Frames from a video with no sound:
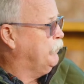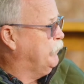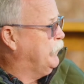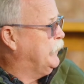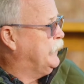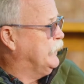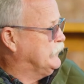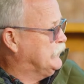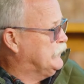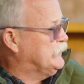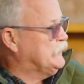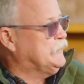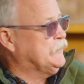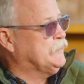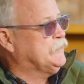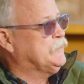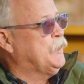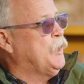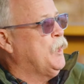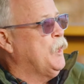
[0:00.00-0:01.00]
because it's
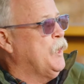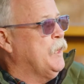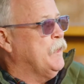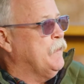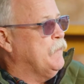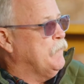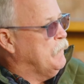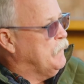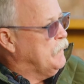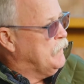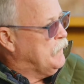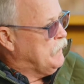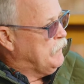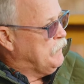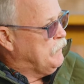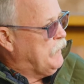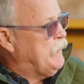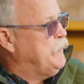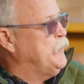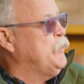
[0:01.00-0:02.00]
just,
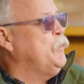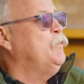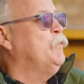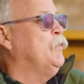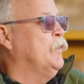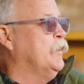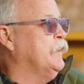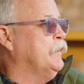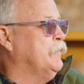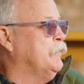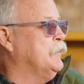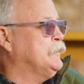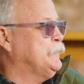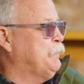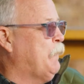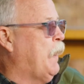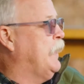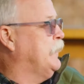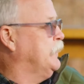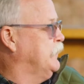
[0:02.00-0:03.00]
they do really
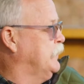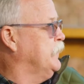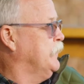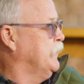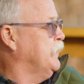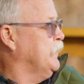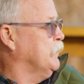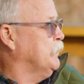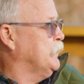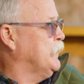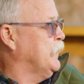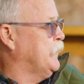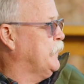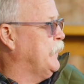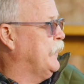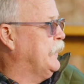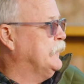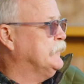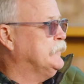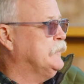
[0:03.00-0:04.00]
respond to
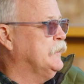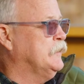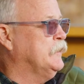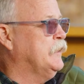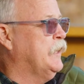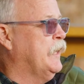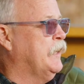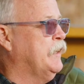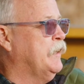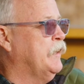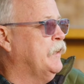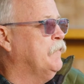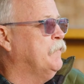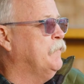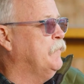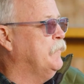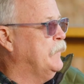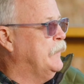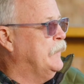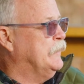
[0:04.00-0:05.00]
things, and
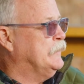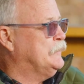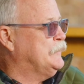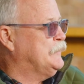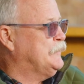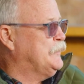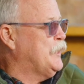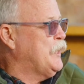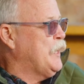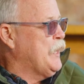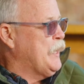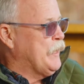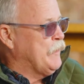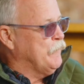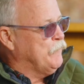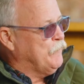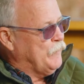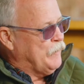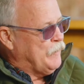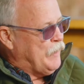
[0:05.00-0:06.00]
if
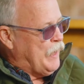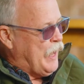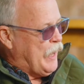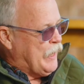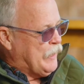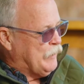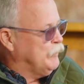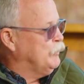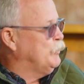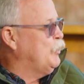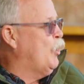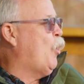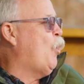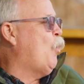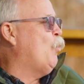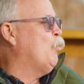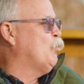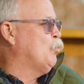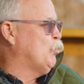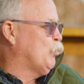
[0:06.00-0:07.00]
a
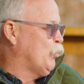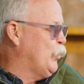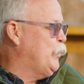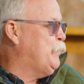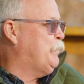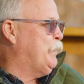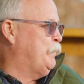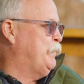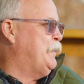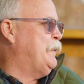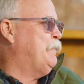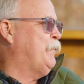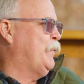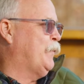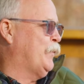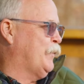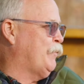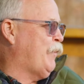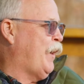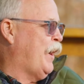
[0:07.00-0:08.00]
whole group of people
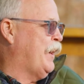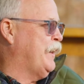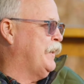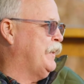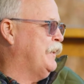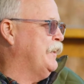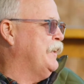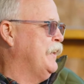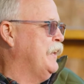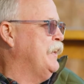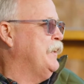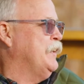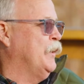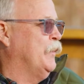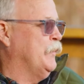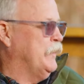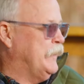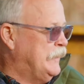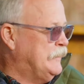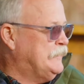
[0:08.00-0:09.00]
are writing,
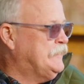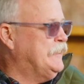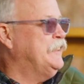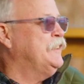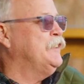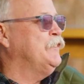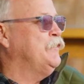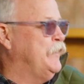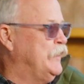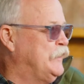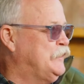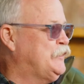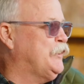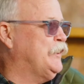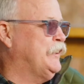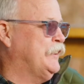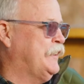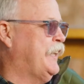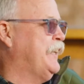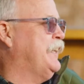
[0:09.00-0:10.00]
each
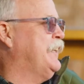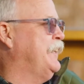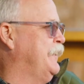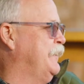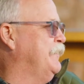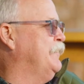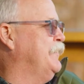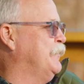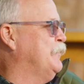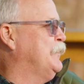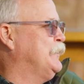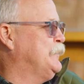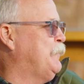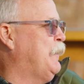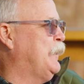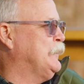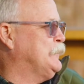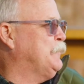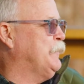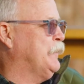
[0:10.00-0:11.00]
individually taking the
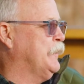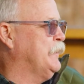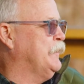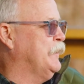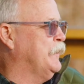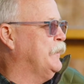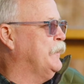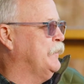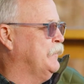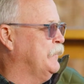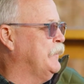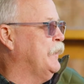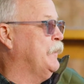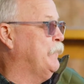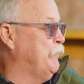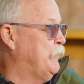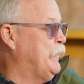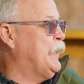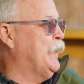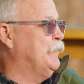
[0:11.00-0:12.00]
responsibility, then
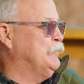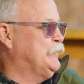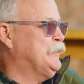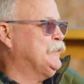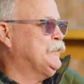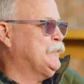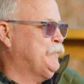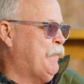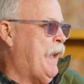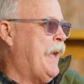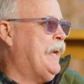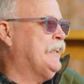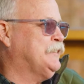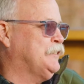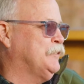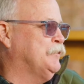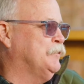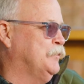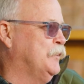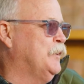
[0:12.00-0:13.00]
it becomes this
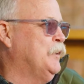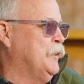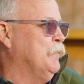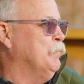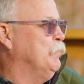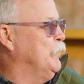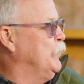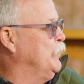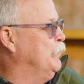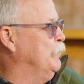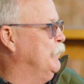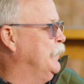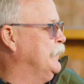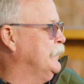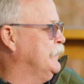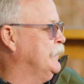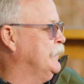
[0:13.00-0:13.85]
massive movement.